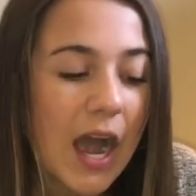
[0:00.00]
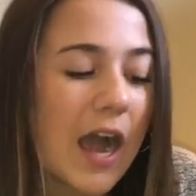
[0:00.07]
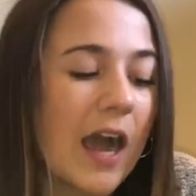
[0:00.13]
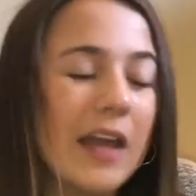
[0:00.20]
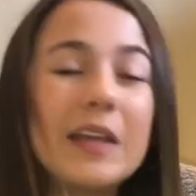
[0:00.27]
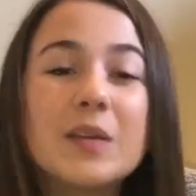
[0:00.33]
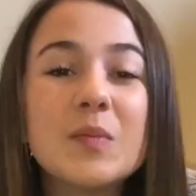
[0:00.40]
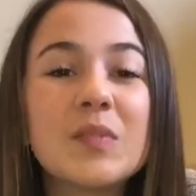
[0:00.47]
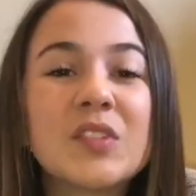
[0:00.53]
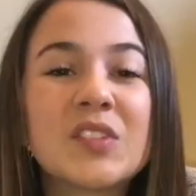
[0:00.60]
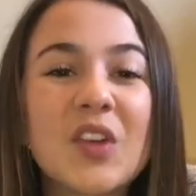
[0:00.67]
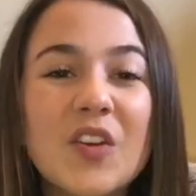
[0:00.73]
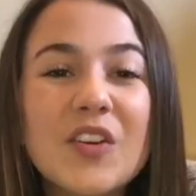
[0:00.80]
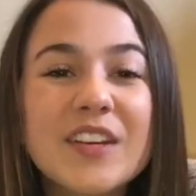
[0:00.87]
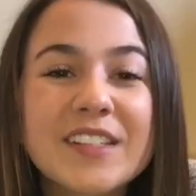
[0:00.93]
I am
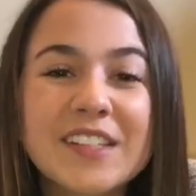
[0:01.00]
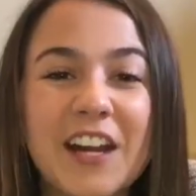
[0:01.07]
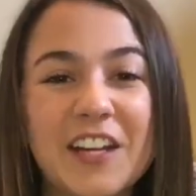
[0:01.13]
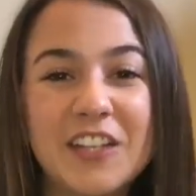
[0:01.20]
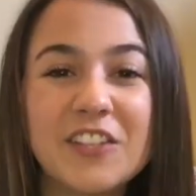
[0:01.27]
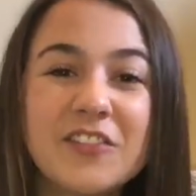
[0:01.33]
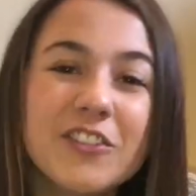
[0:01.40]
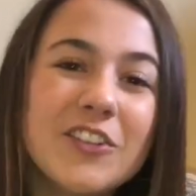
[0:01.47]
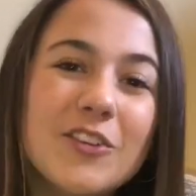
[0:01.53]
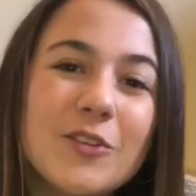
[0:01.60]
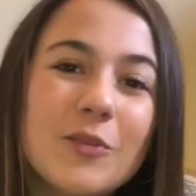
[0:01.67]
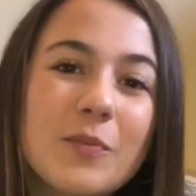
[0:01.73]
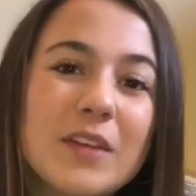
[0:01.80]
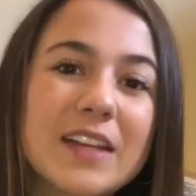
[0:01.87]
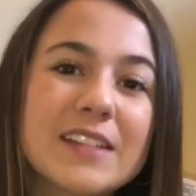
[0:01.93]
so excited for
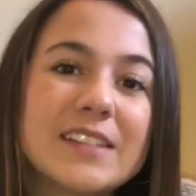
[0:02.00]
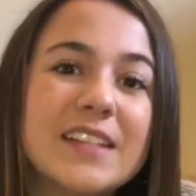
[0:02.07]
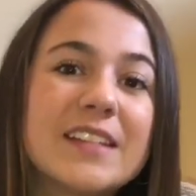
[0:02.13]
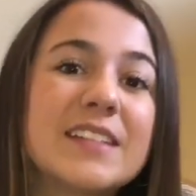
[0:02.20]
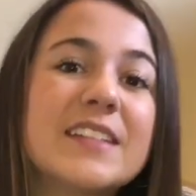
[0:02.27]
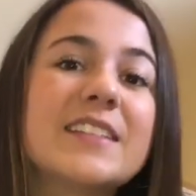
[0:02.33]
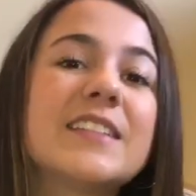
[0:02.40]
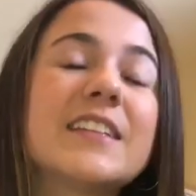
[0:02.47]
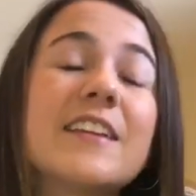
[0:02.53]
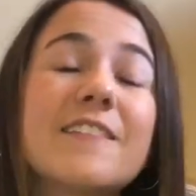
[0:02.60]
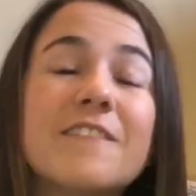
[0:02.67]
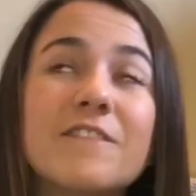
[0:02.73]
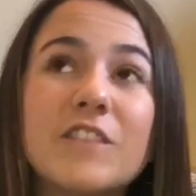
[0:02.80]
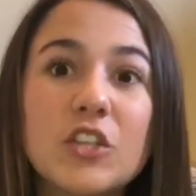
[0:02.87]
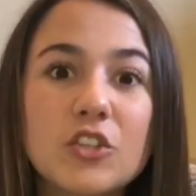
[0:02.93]
you, because this is the
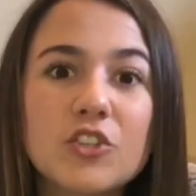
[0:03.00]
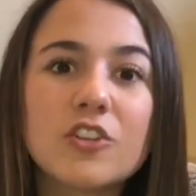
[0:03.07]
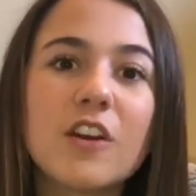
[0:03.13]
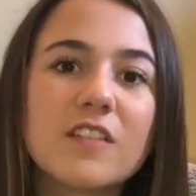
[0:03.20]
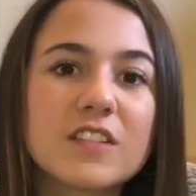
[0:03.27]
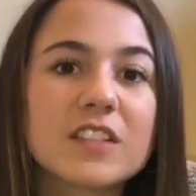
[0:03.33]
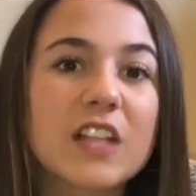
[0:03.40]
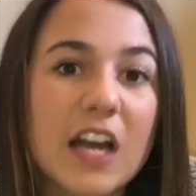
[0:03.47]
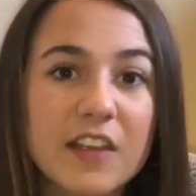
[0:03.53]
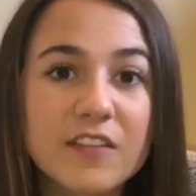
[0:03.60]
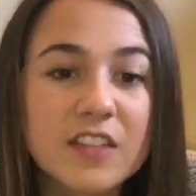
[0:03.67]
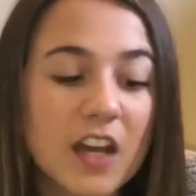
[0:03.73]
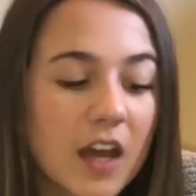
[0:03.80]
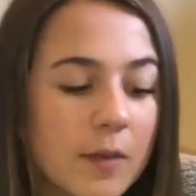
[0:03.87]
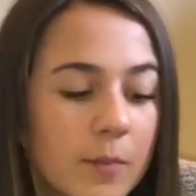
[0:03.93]
adventure of a
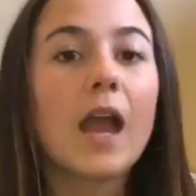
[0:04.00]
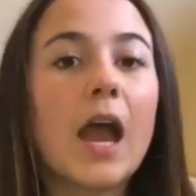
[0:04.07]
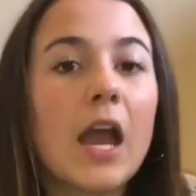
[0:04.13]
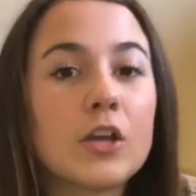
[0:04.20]
lifetime.